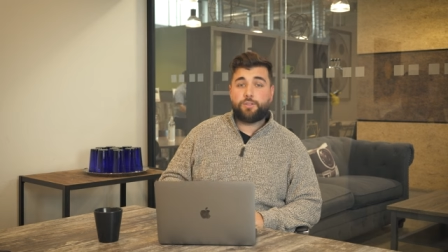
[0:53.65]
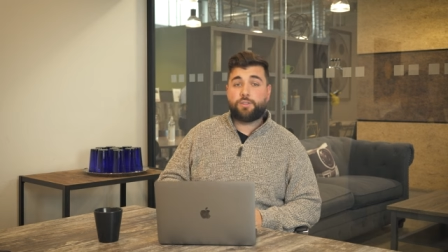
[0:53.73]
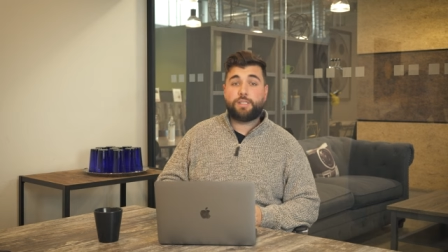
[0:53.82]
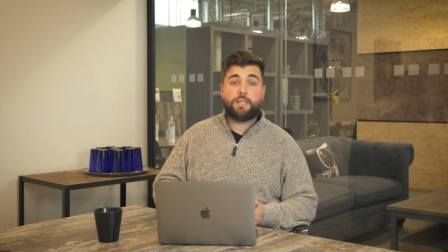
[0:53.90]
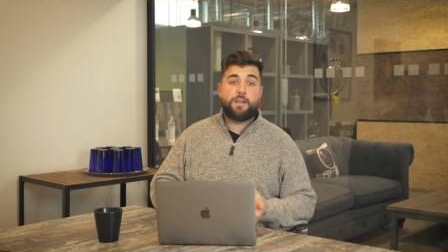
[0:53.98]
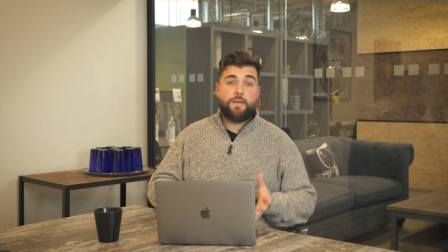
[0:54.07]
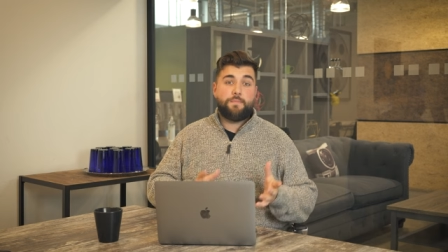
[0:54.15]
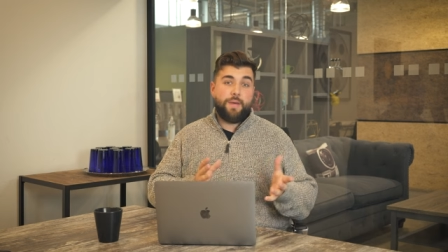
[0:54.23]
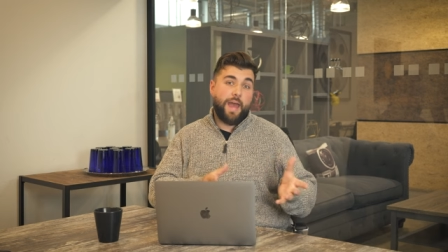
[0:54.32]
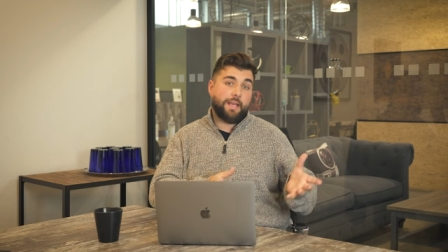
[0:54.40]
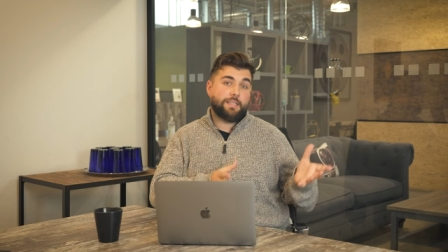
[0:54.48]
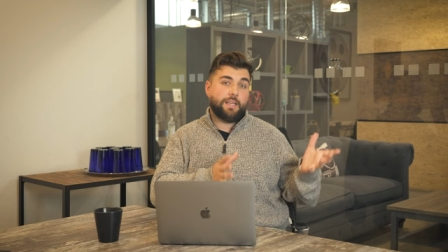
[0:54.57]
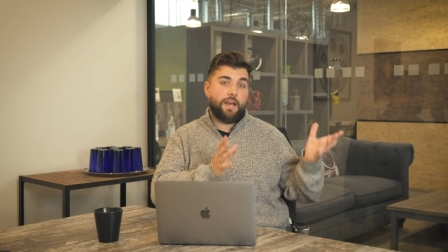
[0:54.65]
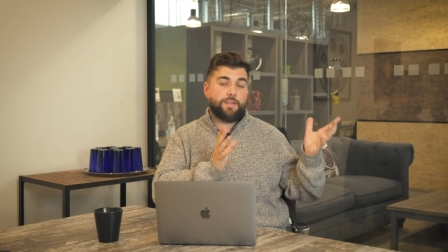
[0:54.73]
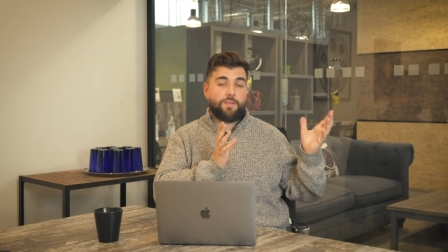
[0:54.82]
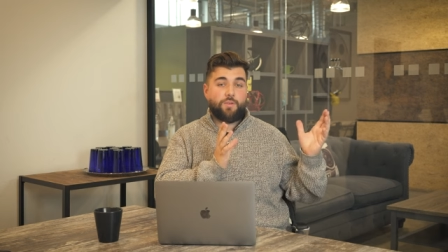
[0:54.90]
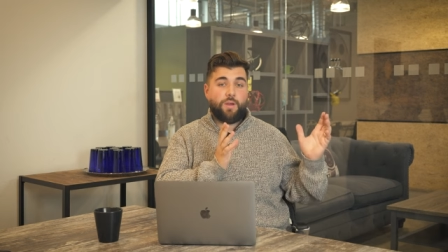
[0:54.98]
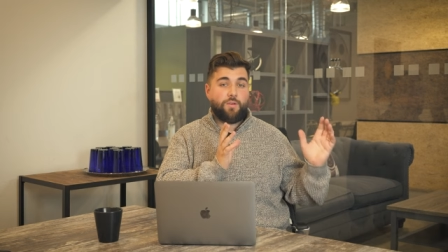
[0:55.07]
You see bag
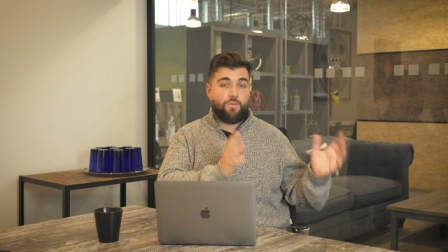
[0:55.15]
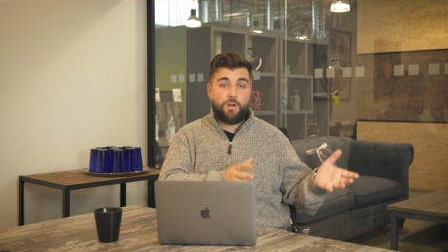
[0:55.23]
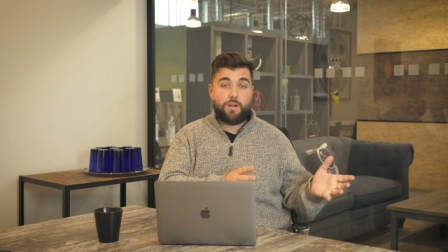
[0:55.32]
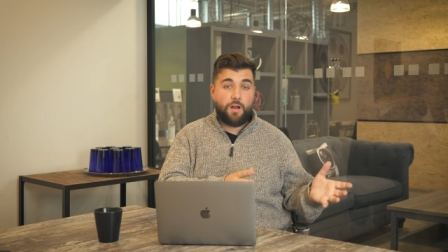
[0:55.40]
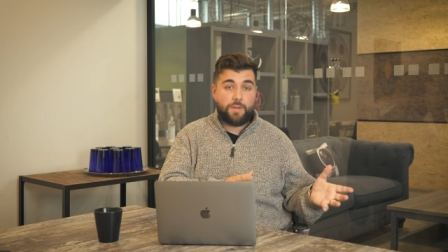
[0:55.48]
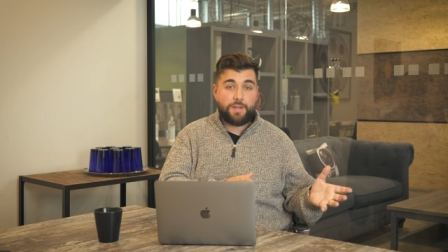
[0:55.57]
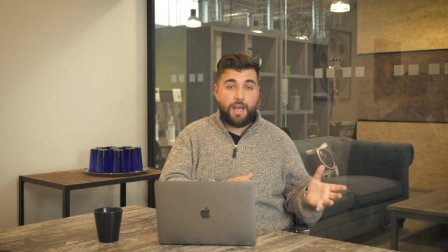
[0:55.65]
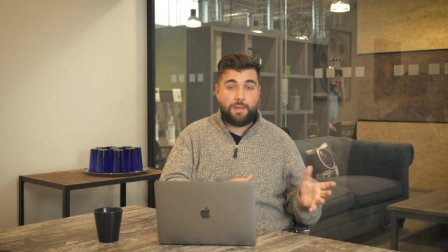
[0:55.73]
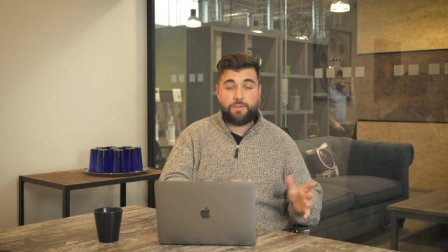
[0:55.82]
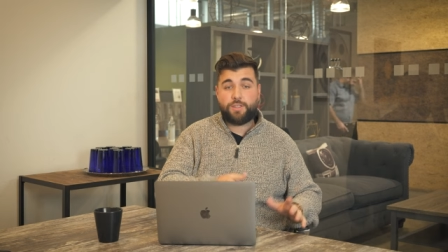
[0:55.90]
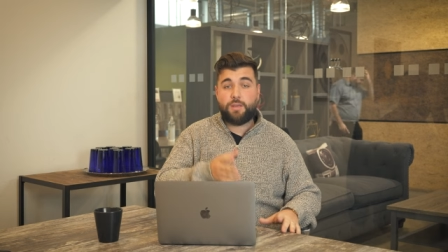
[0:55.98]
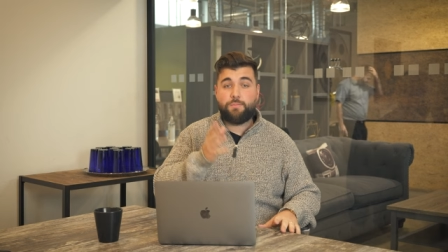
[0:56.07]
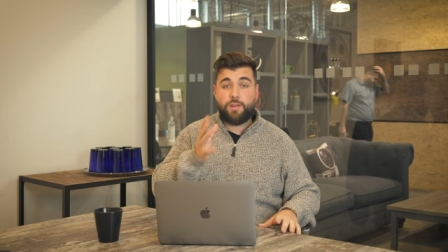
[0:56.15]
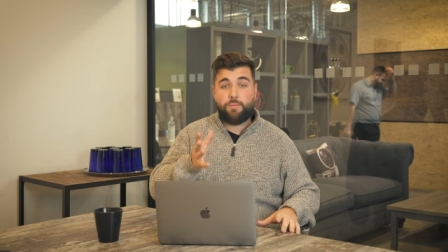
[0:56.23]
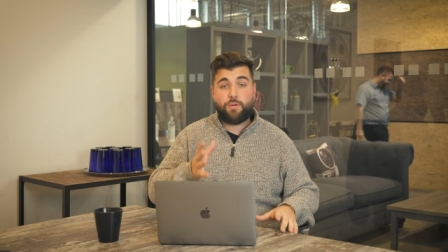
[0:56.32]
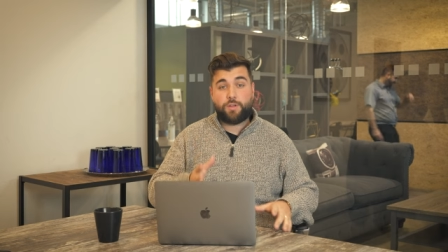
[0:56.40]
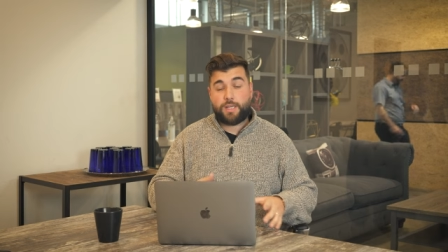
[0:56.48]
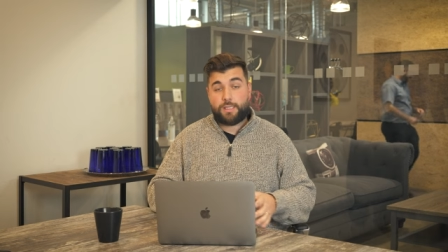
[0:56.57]
signs on the way to work all the time. You see
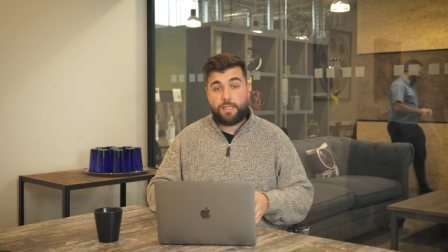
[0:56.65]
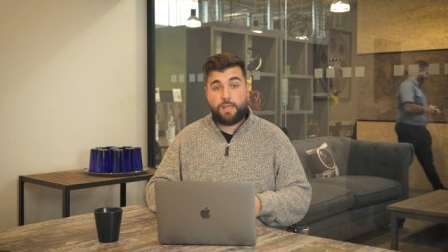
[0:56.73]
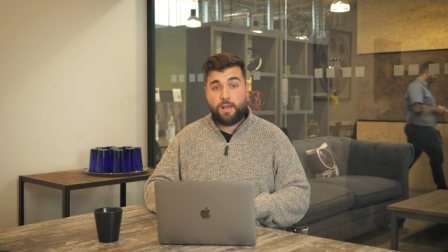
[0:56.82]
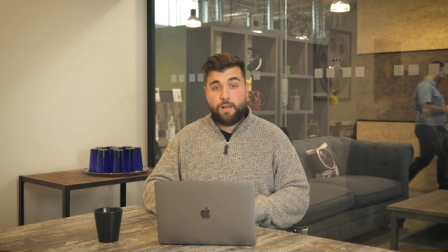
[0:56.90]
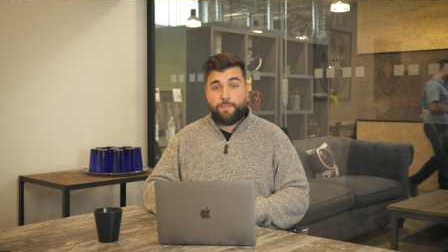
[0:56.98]
billboards. I see